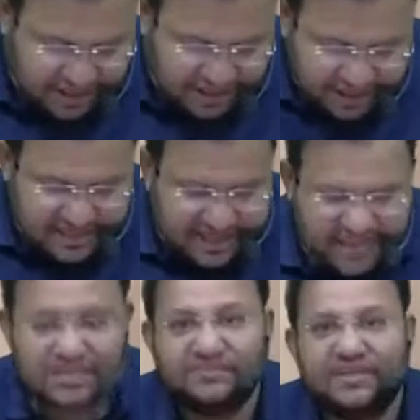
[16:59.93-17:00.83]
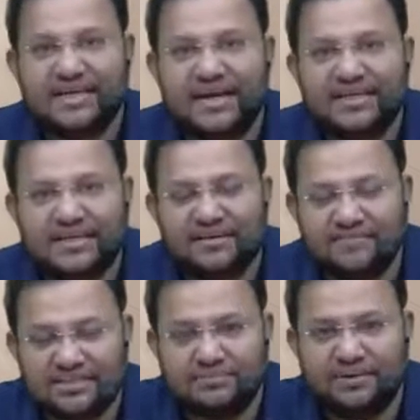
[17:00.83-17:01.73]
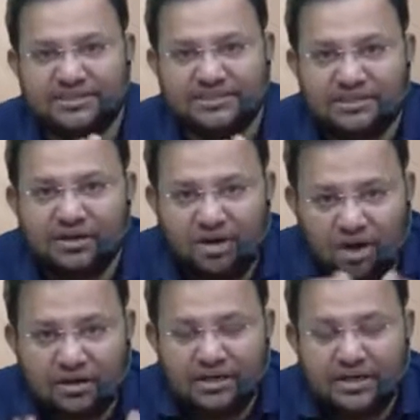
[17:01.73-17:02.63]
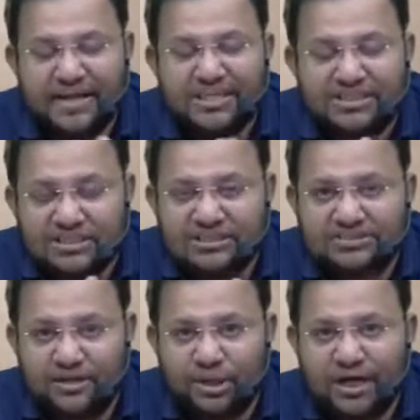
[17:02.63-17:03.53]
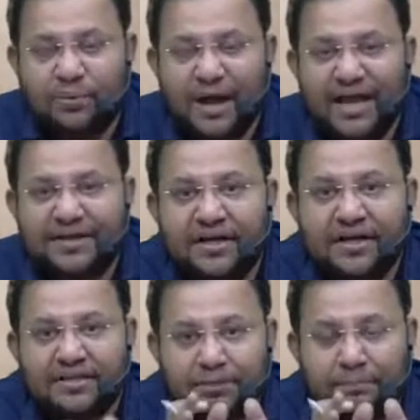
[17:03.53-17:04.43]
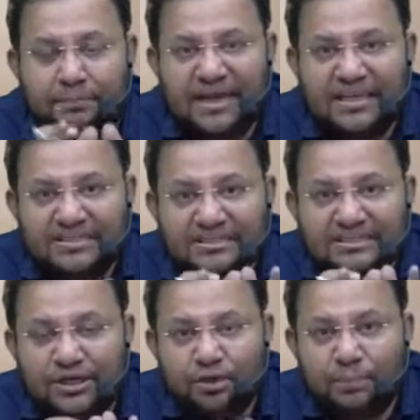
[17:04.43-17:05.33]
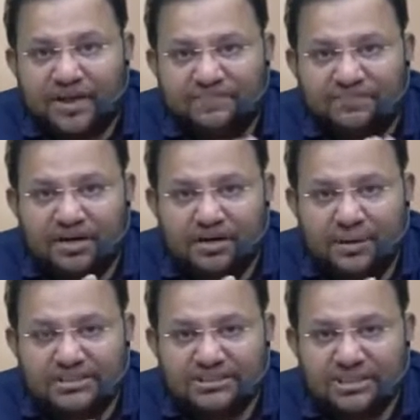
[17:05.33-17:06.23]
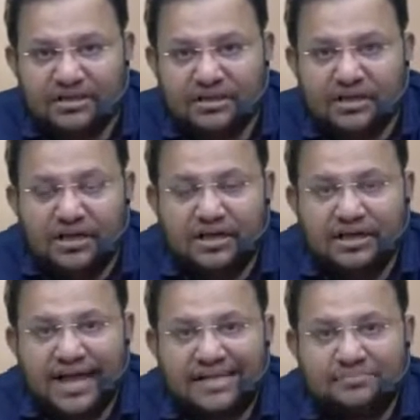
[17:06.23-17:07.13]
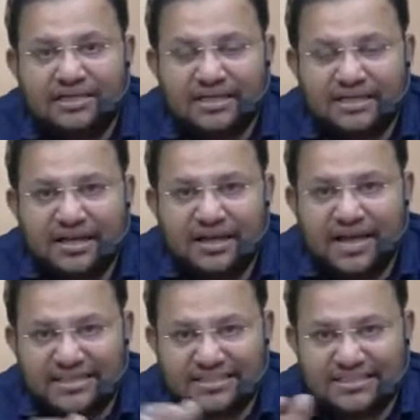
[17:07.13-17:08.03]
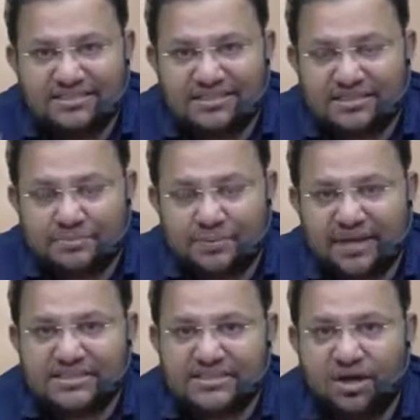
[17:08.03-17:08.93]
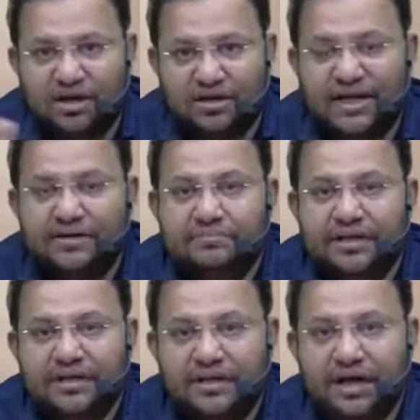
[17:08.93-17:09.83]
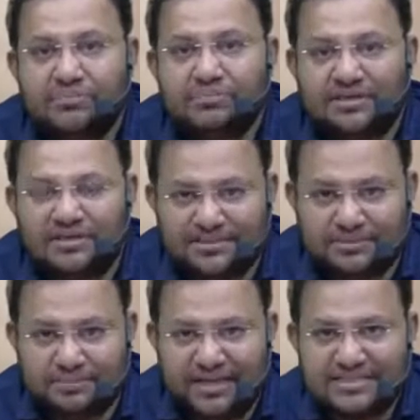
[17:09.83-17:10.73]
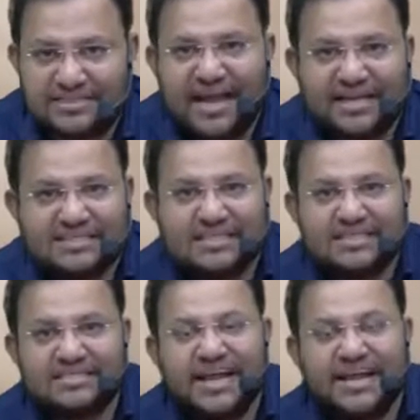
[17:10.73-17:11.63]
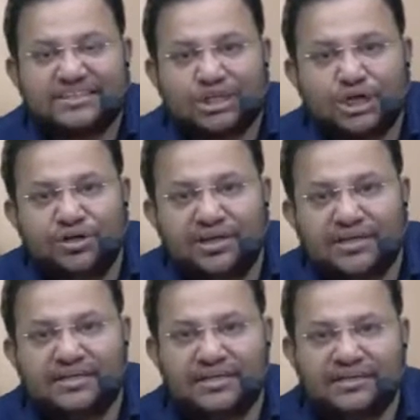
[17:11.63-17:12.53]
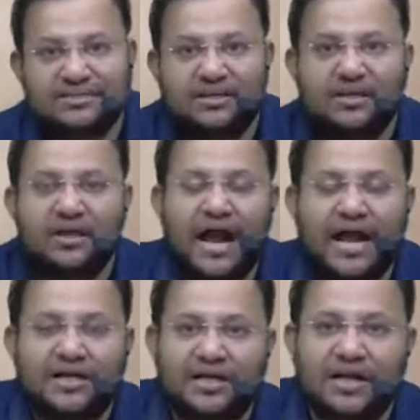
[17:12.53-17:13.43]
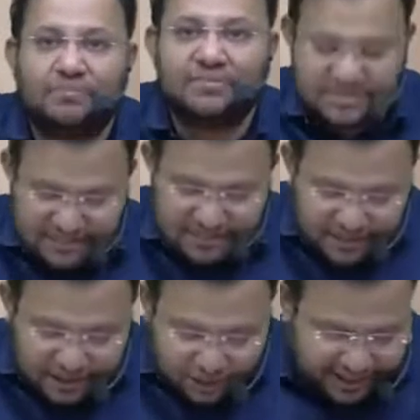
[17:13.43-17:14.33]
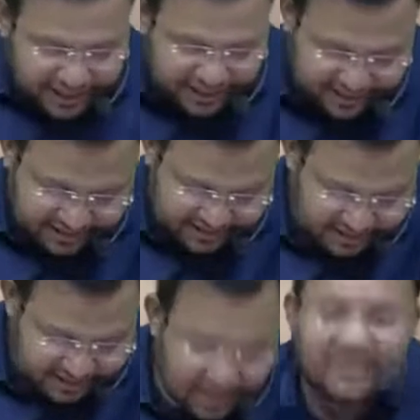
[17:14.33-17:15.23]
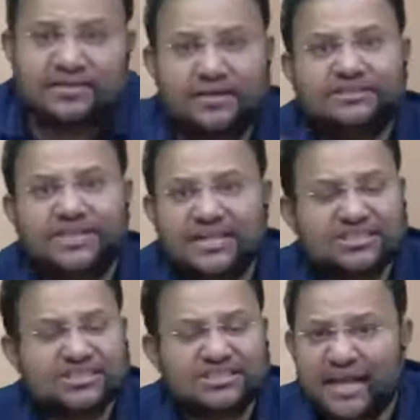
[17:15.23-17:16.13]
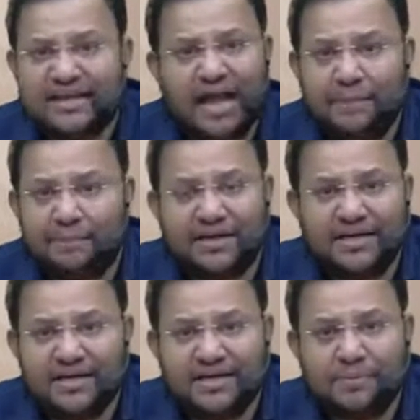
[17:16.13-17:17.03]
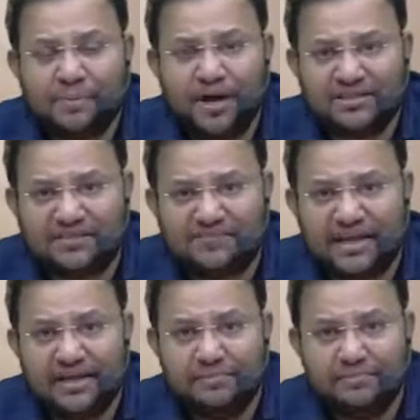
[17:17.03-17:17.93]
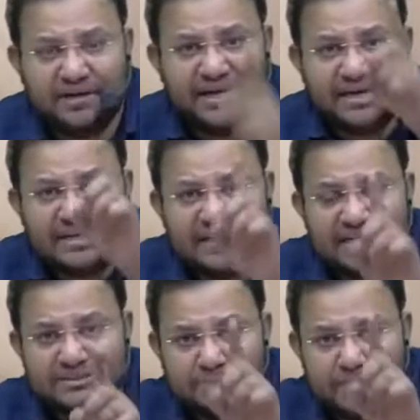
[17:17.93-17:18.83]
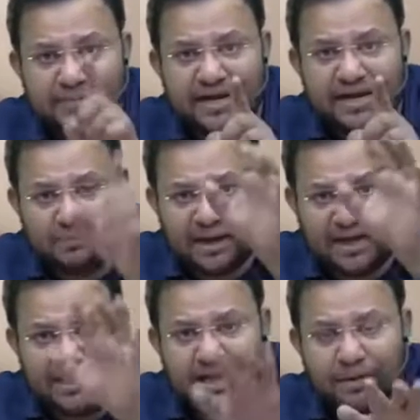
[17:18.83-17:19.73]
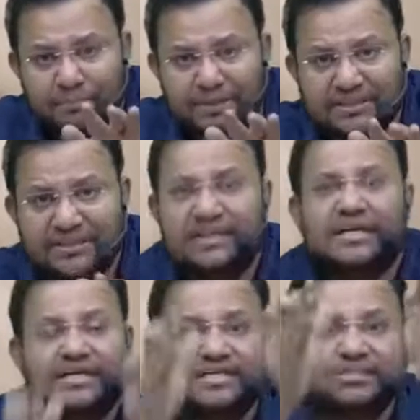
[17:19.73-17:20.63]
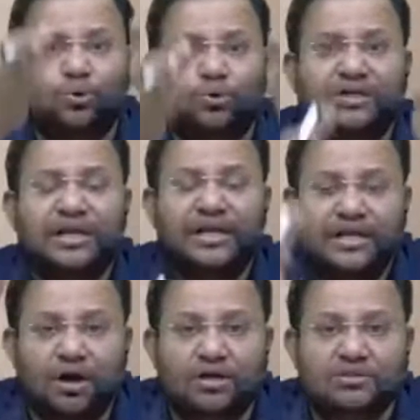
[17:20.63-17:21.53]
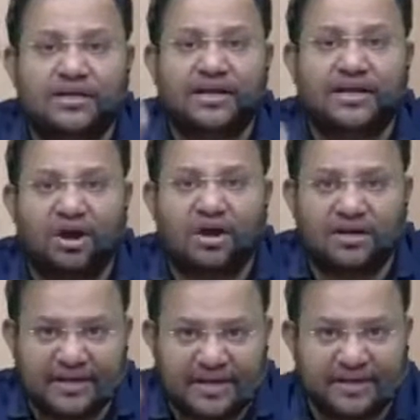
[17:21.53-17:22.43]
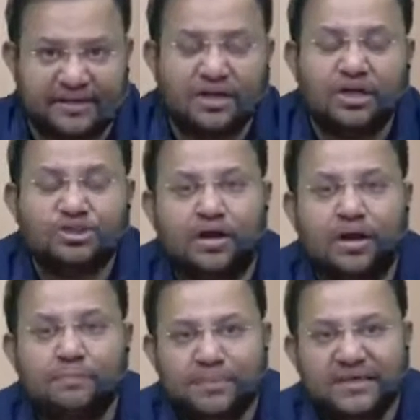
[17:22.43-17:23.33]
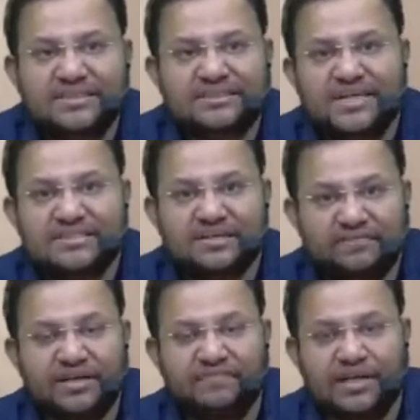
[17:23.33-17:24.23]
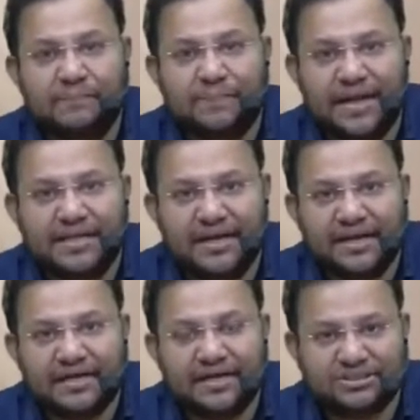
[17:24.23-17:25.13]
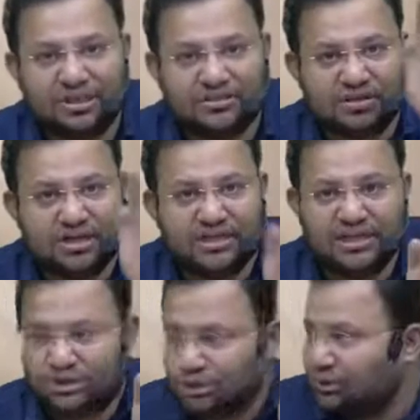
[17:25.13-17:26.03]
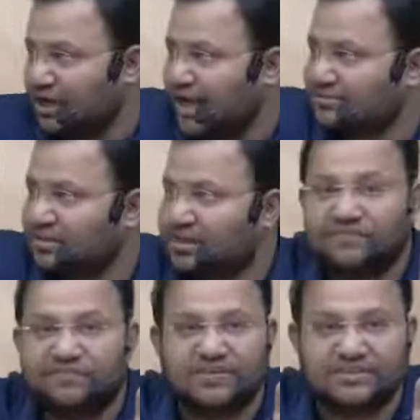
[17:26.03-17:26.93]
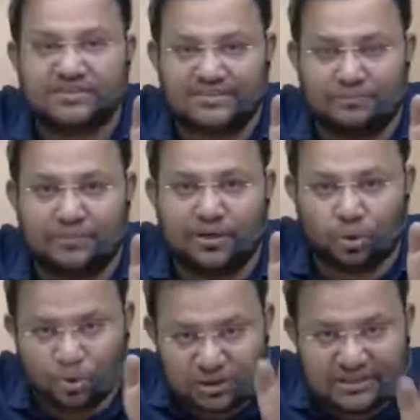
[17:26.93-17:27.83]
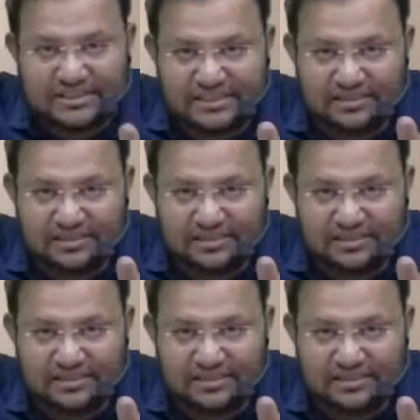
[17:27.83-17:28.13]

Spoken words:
In case of a debt investments or debentures, when you acquire, the price that you pay for debenture can be either X interest price or can be cum interest price. X is excluding interest and cum is including interest. Transactions can happen at any point of time, but the interest payment by the company is only on the record date. So company says we will pay the interest on 30 June and 31st December only